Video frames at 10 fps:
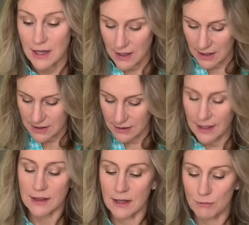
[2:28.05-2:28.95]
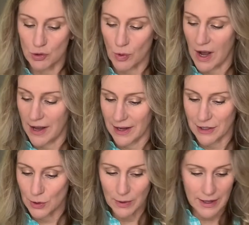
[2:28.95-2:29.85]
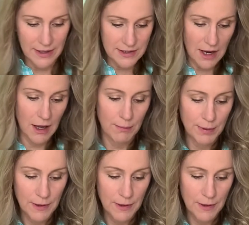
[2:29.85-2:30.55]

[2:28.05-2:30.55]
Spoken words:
and let them dry. And you will end up